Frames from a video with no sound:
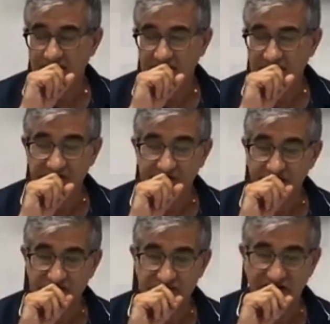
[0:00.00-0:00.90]

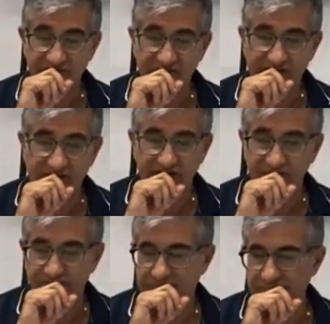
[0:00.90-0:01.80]
illegal stuff
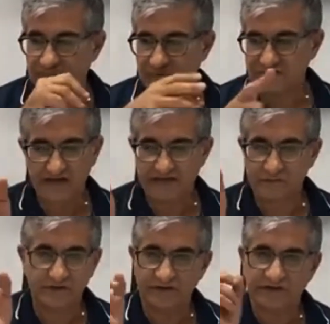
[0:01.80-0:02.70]
and tainted
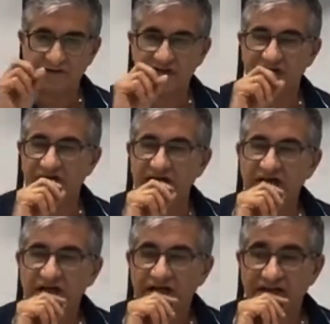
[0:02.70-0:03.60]
with nicotine.
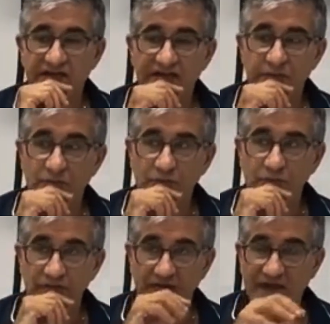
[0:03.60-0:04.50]

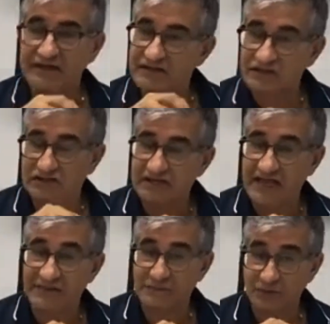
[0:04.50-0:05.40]
They initially
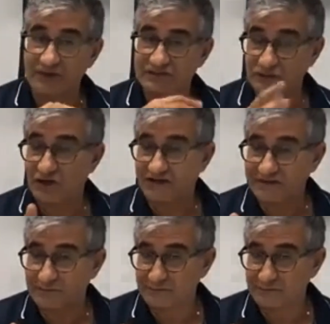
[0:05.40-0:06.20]
came to us for